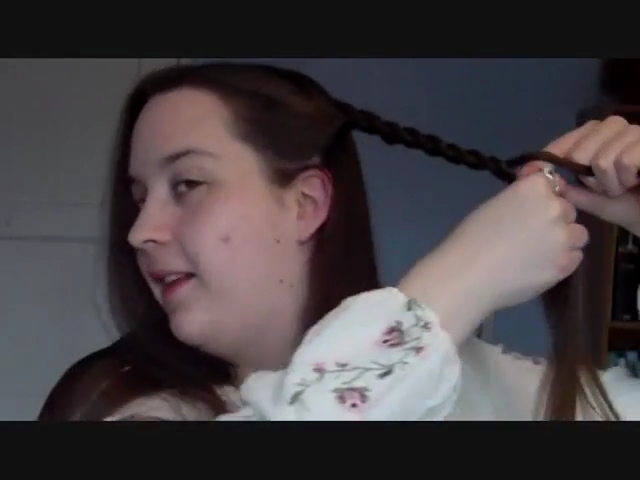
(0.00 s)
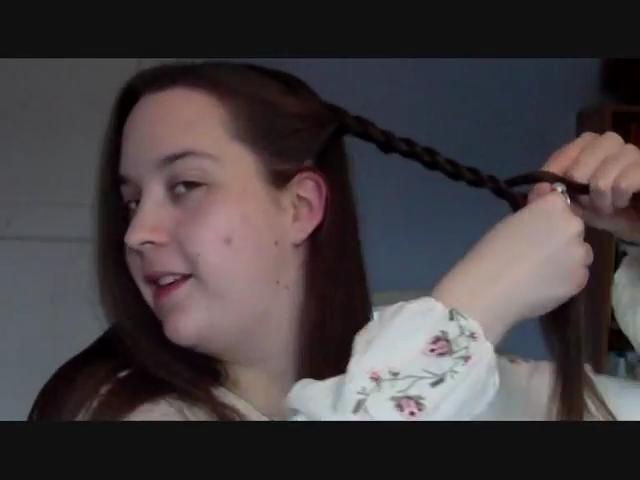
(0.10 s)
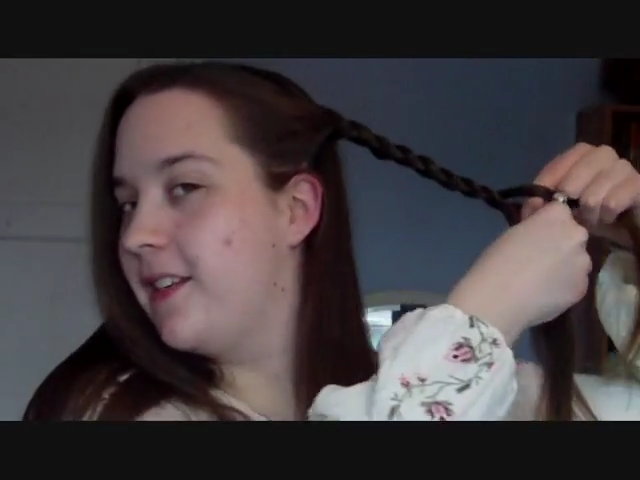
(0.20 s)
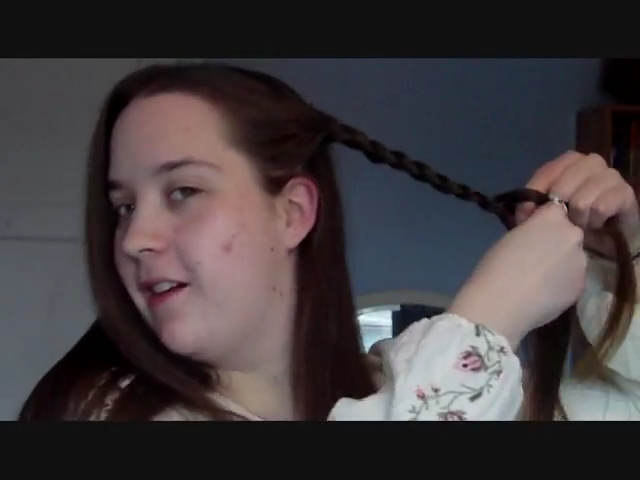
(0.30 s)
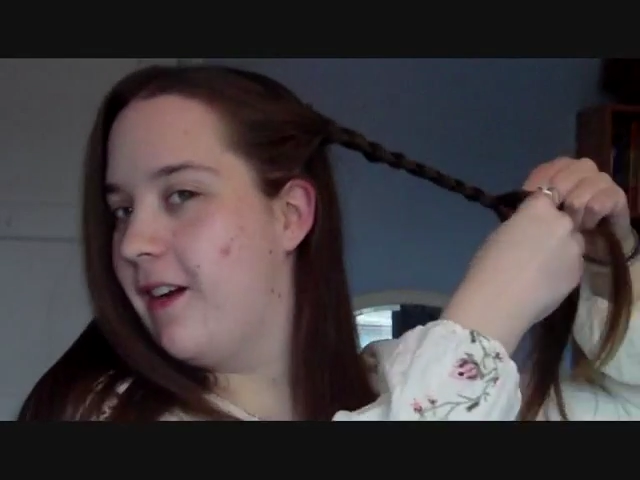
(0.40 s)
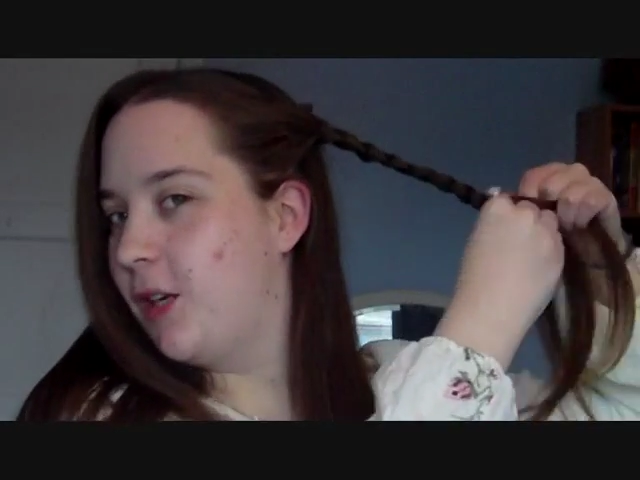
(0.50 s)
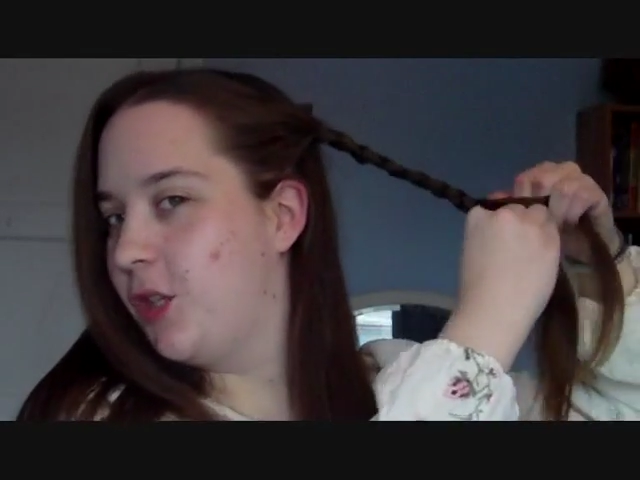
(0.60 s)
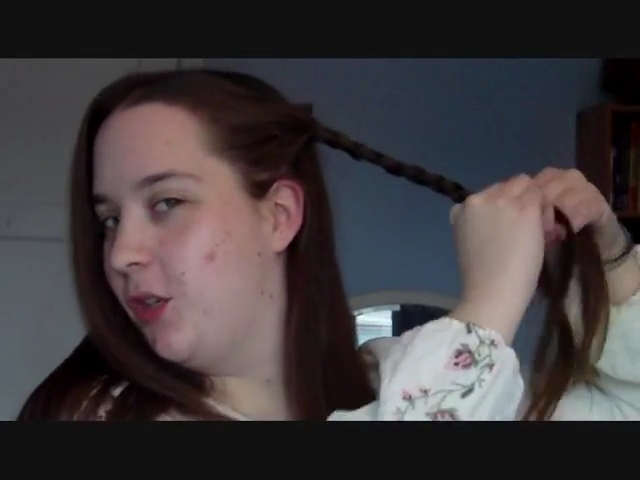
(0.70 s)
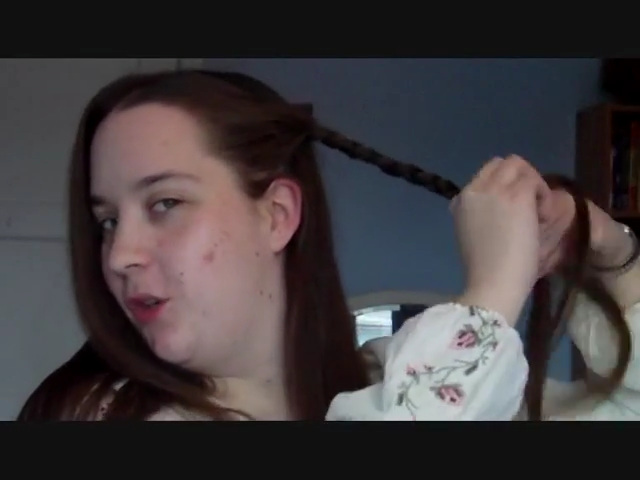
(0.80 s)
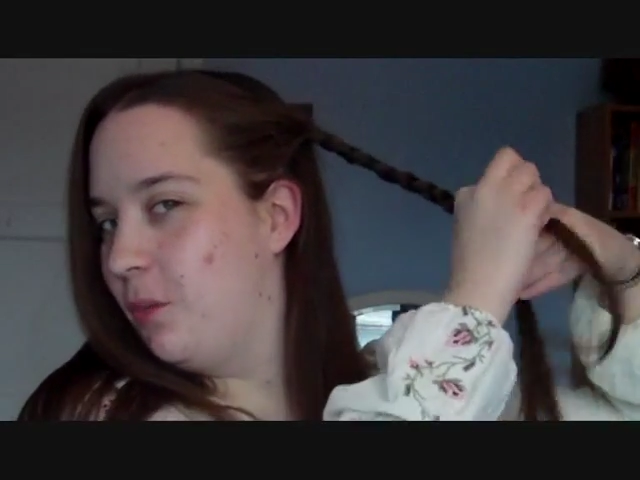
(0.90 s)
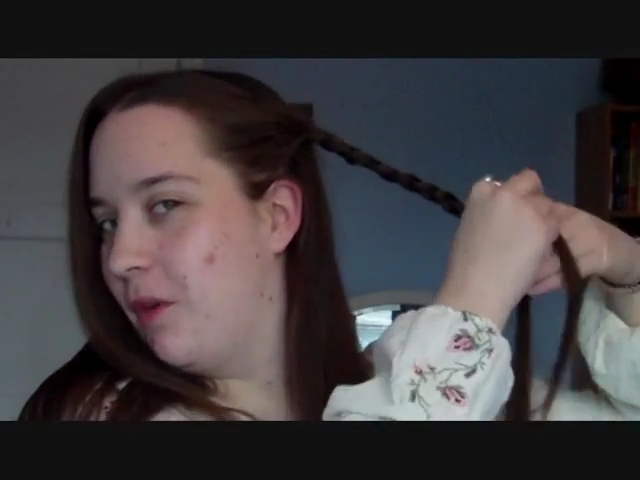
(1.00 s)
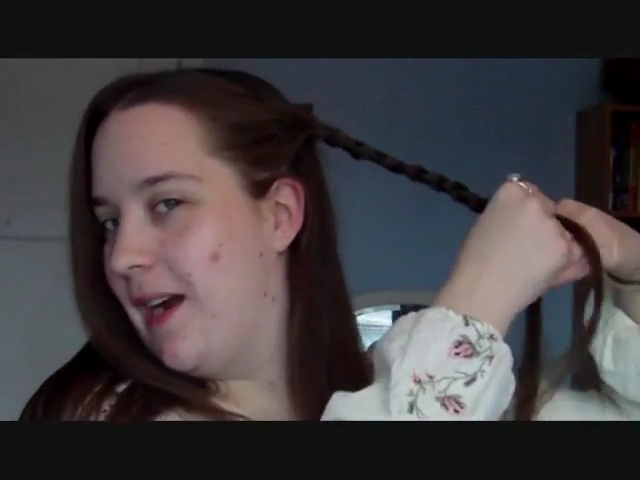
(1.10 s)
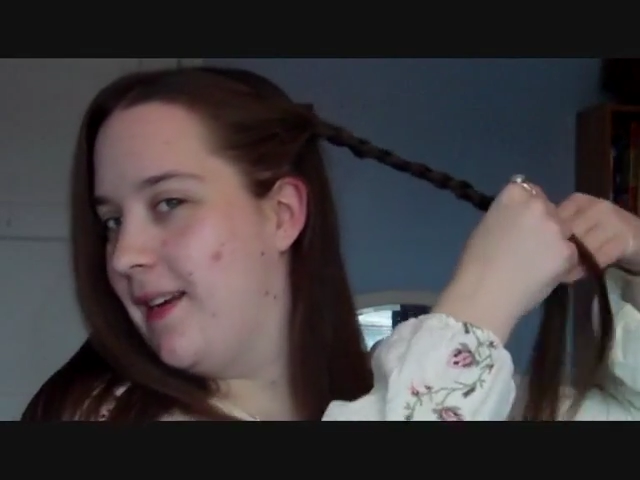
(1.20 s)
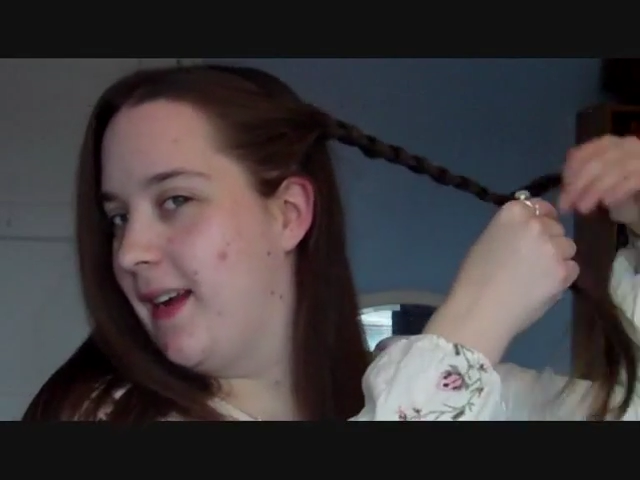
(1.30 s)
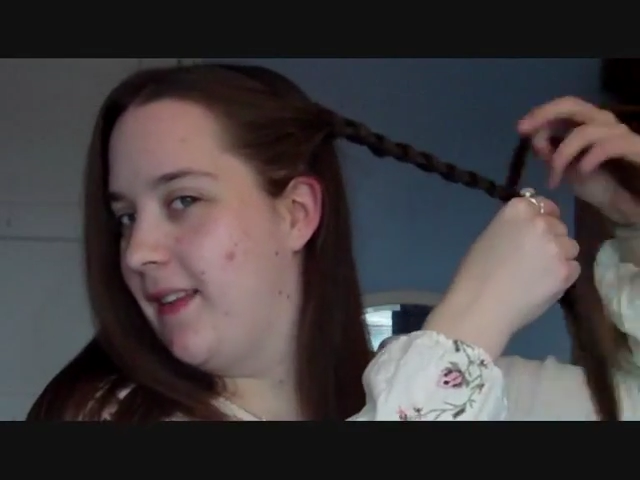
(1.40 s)
in the direction you're
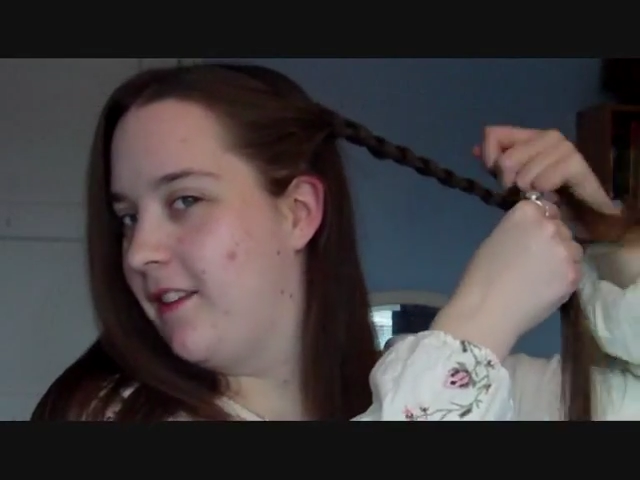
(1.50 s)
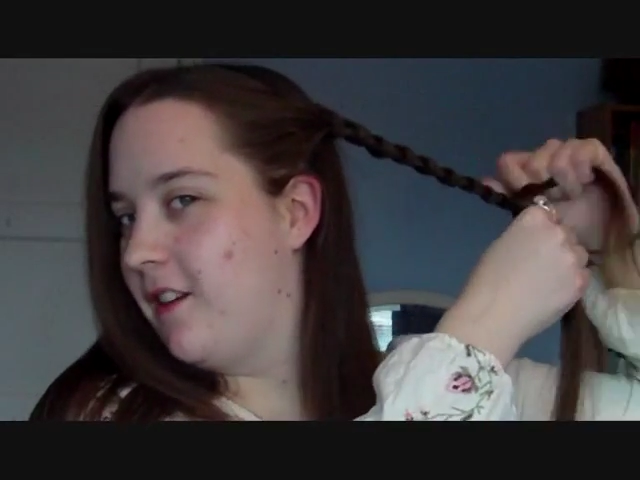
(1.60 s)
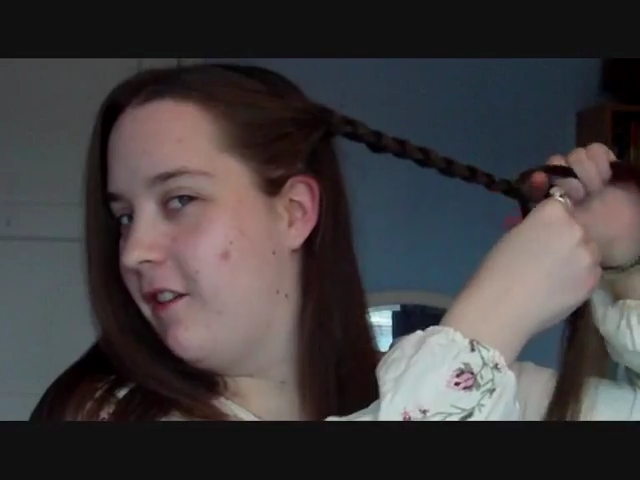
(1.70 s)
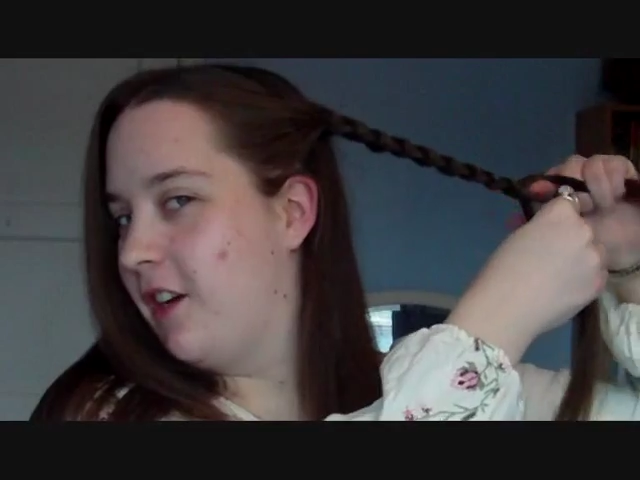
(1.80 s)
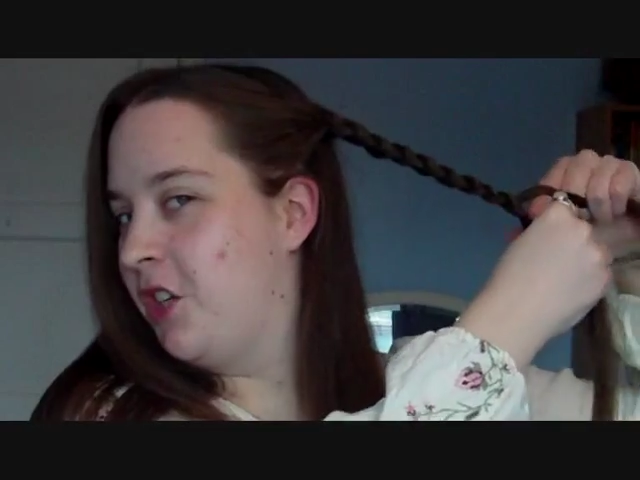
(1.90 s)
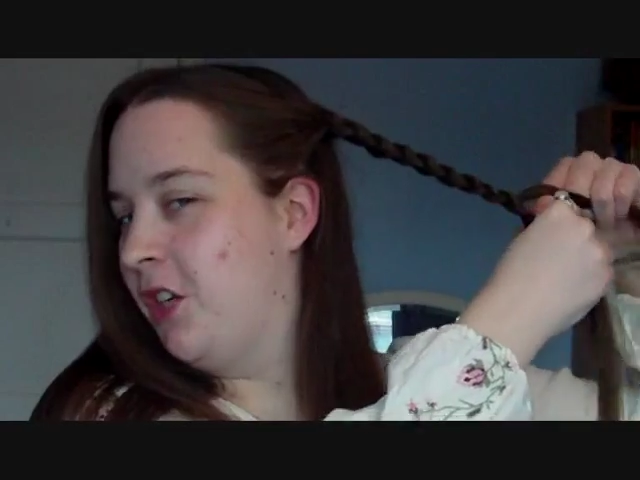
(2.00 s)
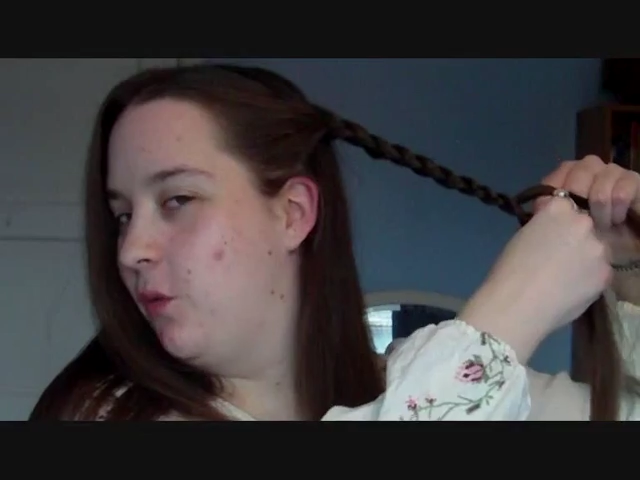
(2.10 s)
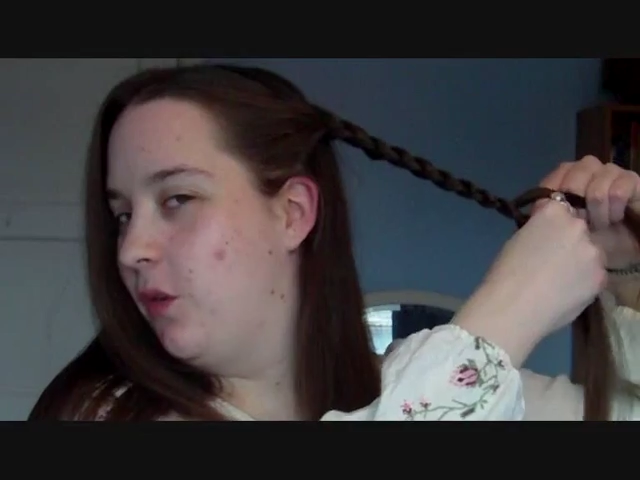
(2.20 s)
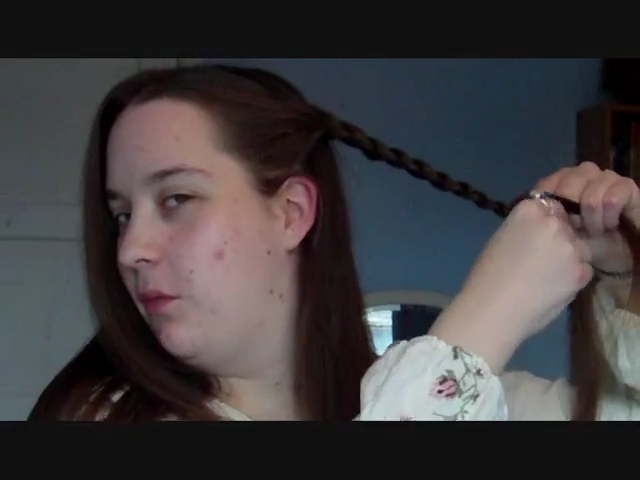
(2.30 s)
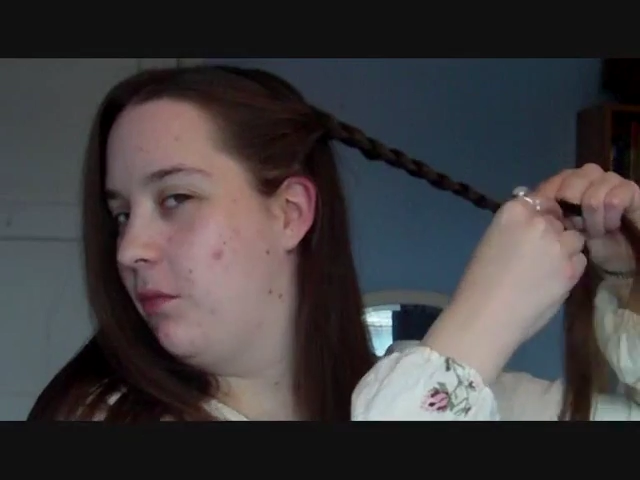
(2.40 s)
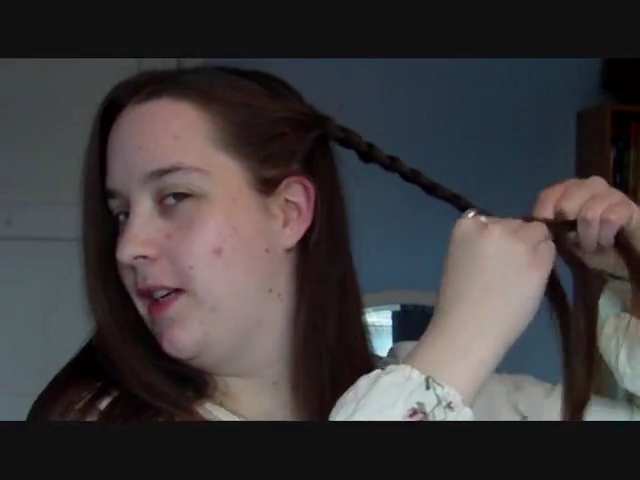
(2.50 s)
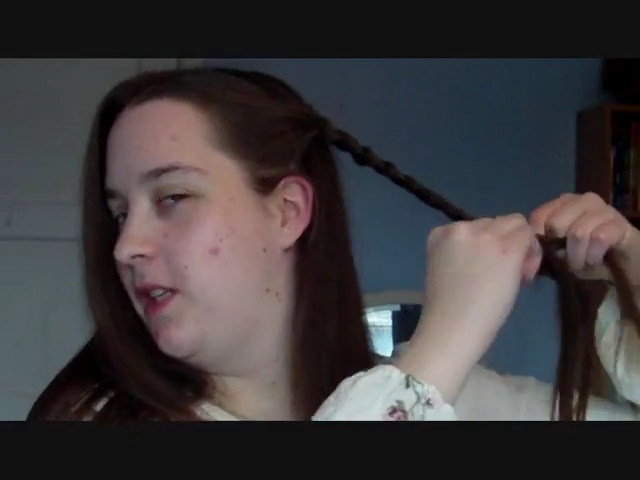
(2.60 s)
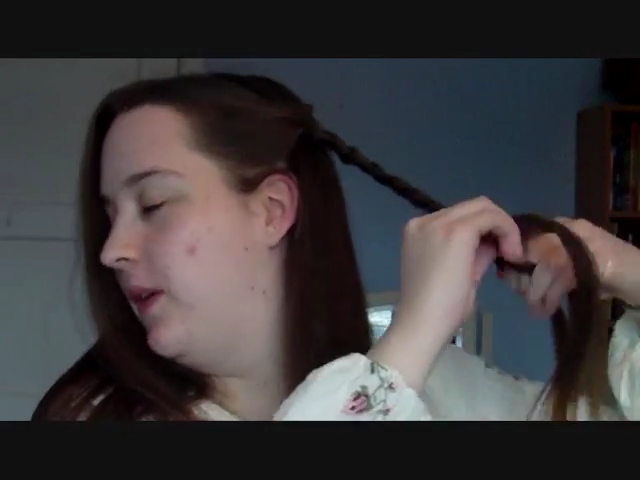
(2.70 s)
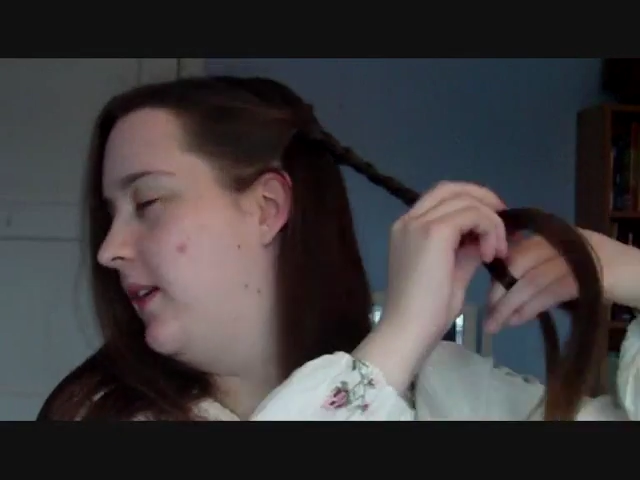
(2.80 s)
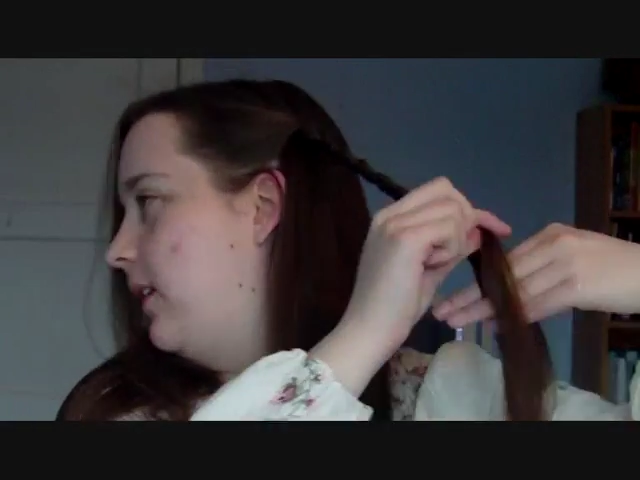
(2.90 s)
braiding, in the direction you want your braid
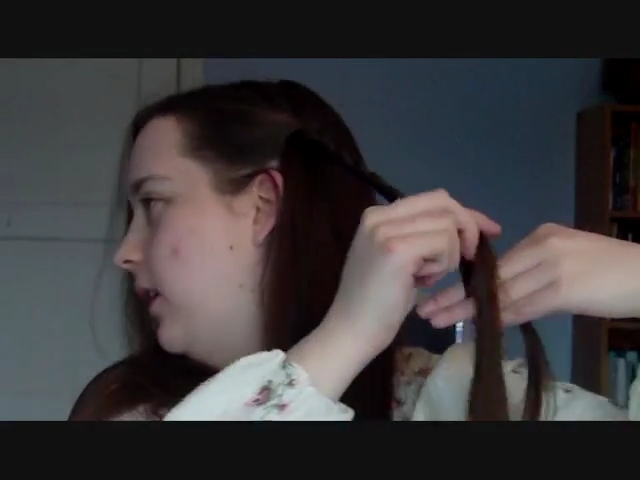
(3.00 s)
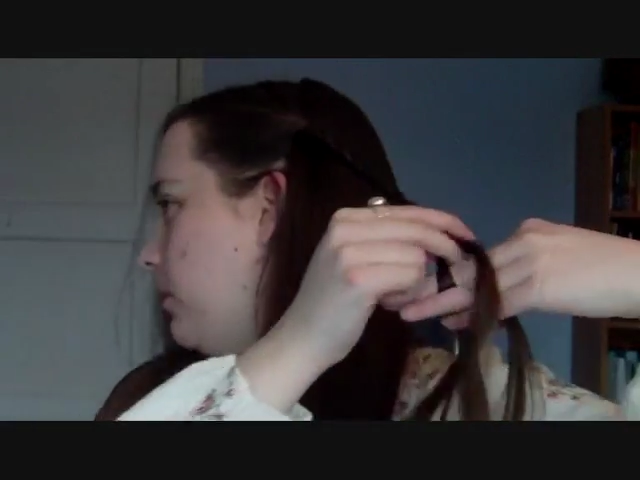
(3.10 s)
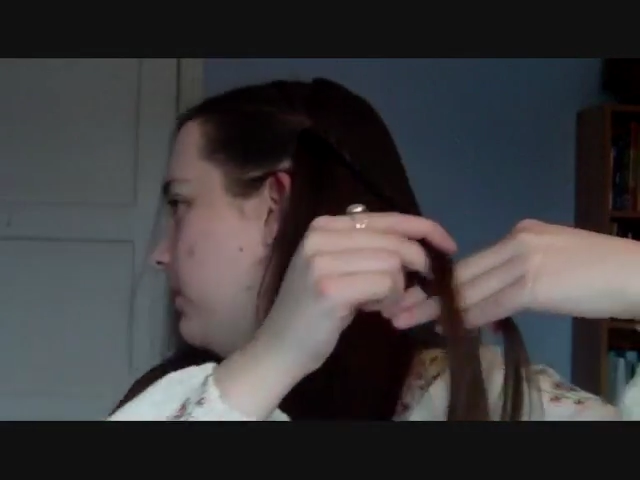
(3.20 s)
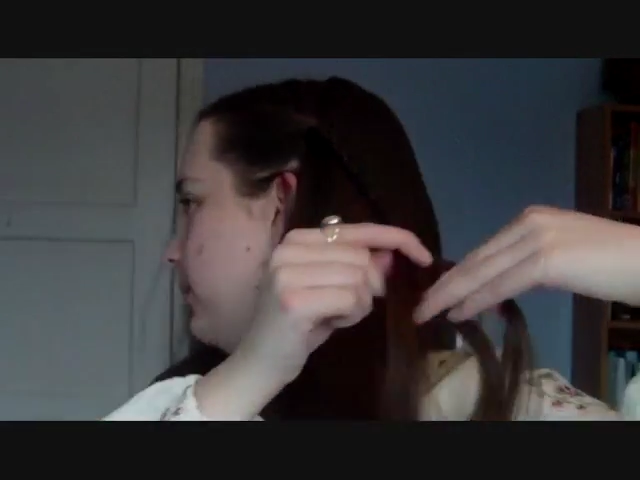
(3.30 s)
to end up.